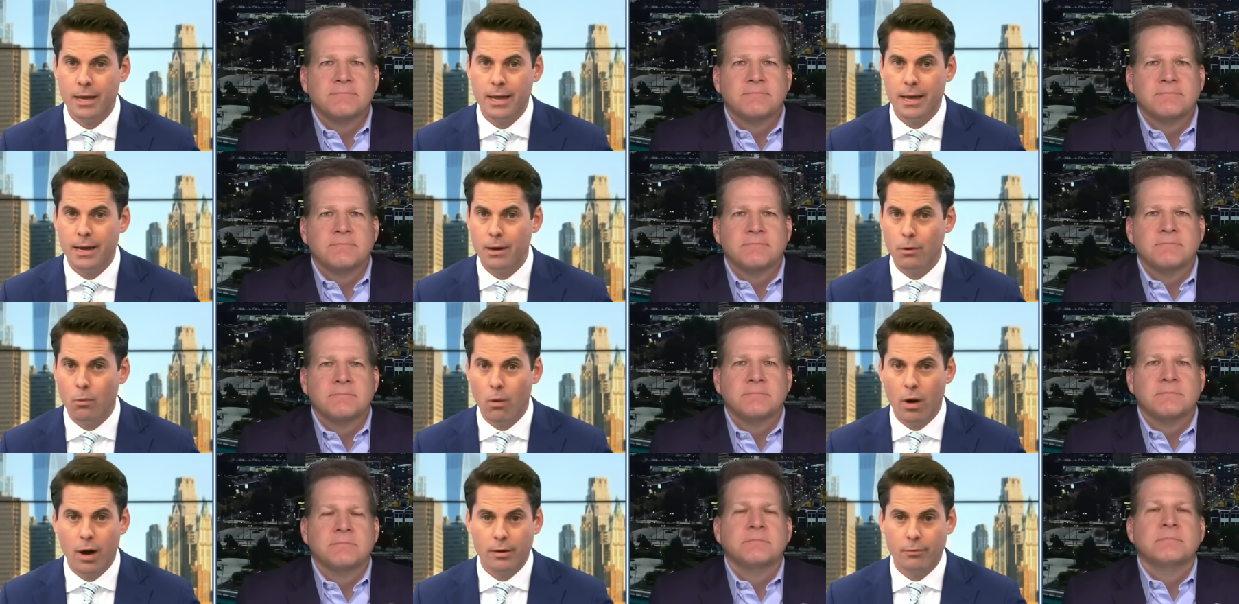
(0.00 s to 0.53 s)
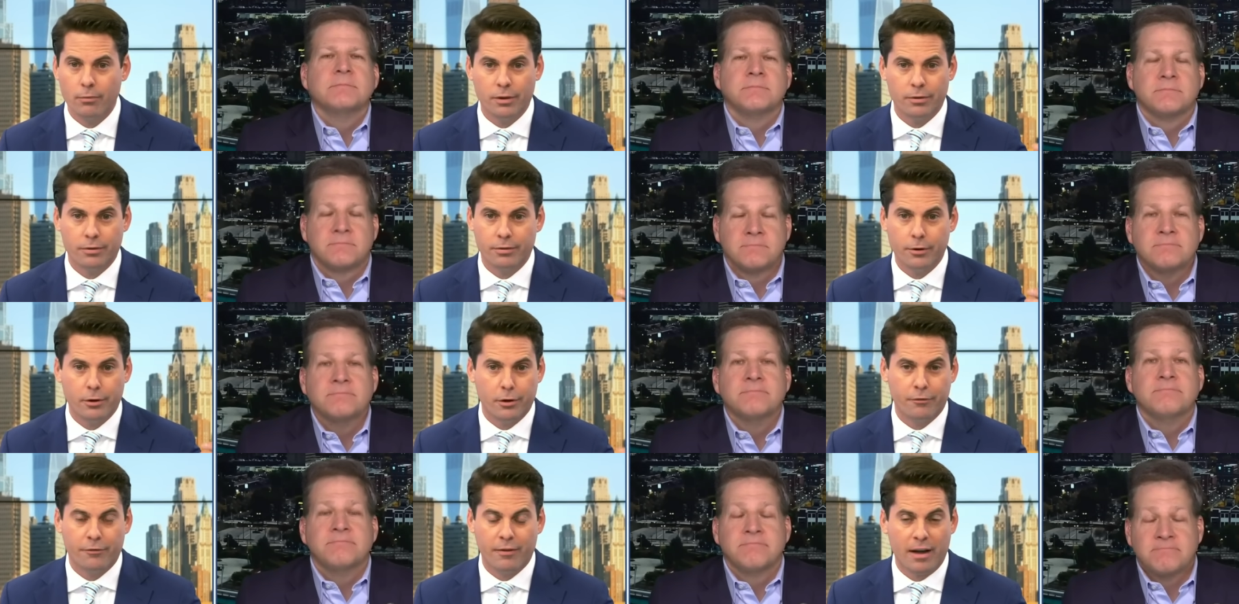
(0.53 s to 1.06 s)
Speaker 1: and he won with
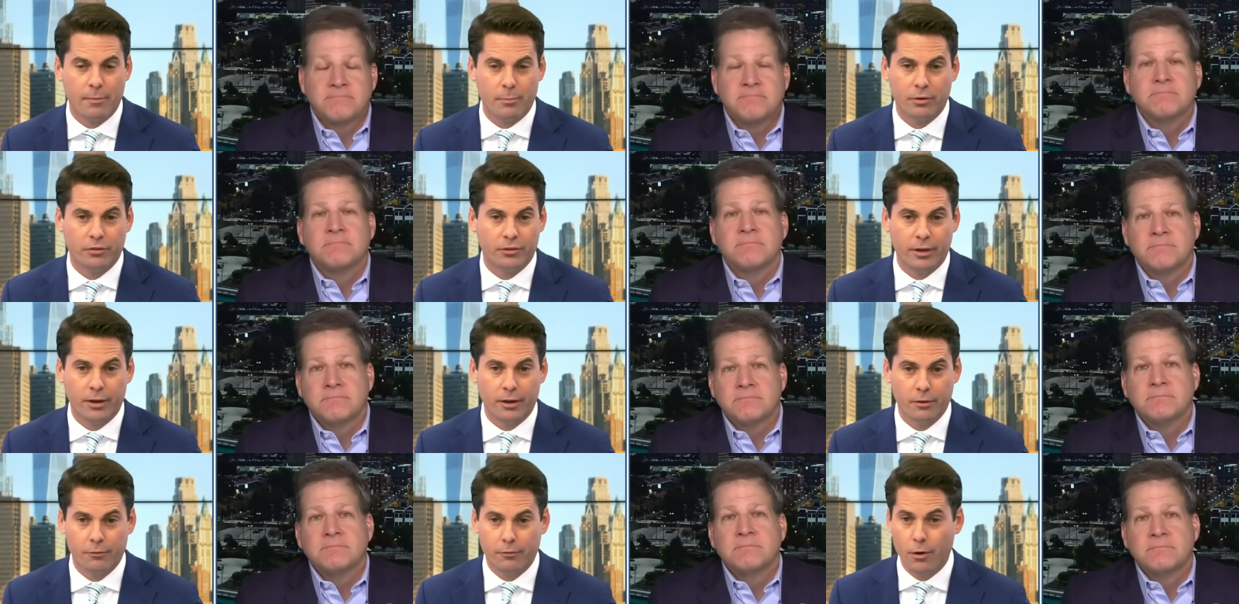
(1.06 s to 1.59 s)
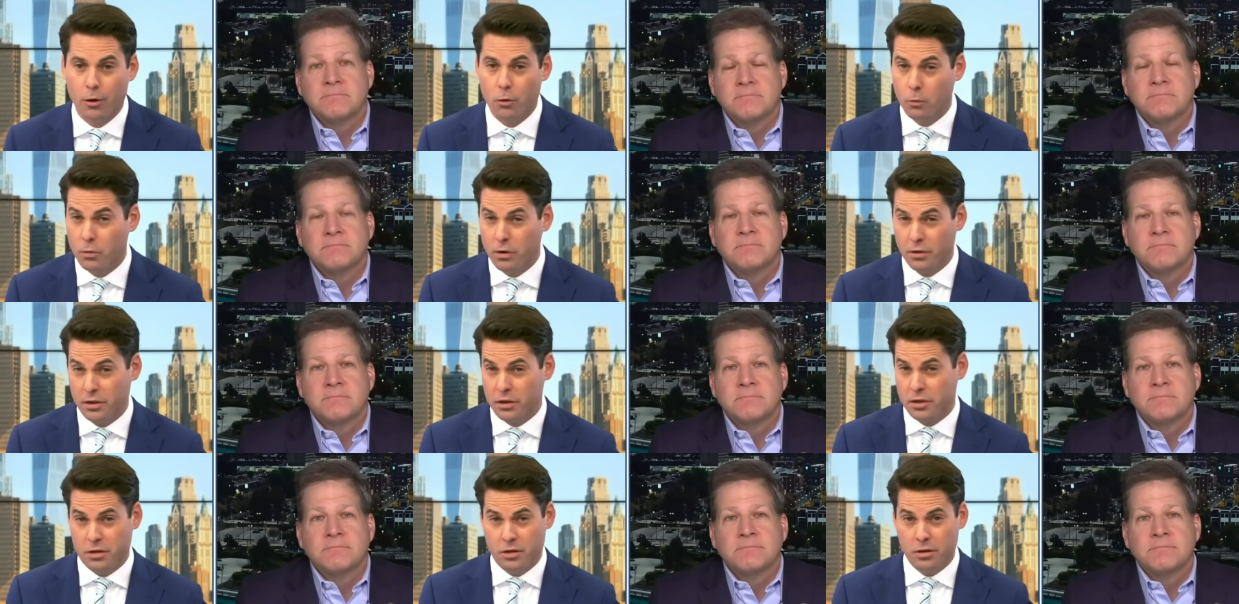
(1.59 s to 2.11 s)
35% of the vote
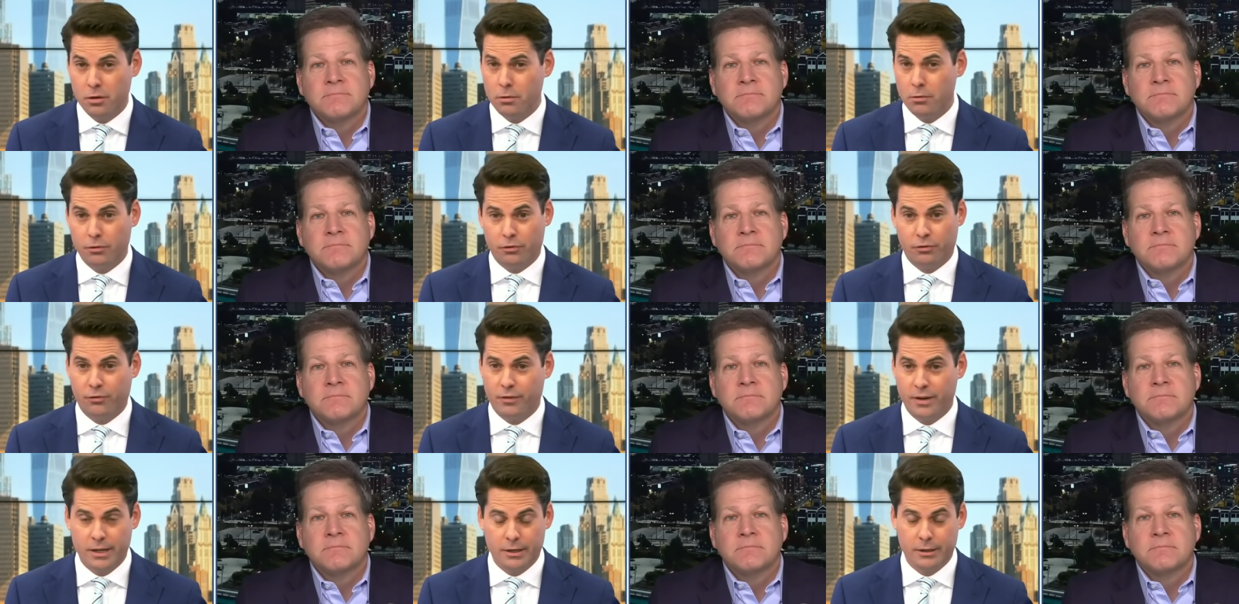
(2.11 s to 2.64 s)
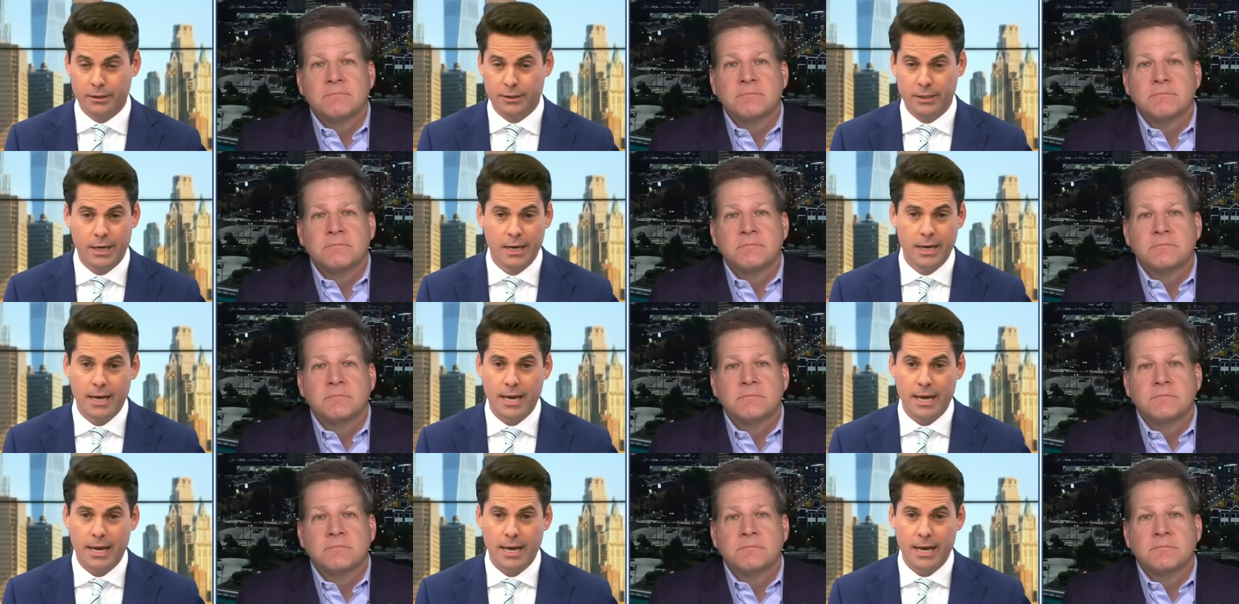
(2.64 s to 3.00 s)
with a huge field,